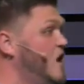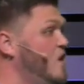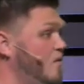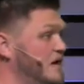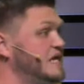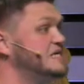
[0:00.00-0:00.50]

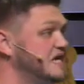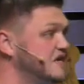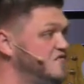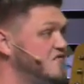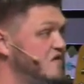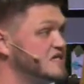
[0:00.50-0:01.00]
What he does
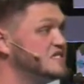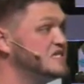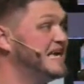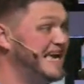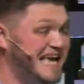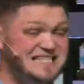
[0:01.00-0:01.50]
for us,
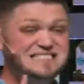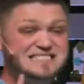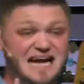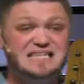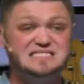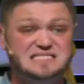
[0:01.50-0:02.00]
it's
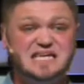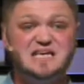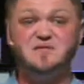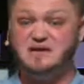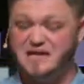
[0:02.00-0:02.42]
not a secret,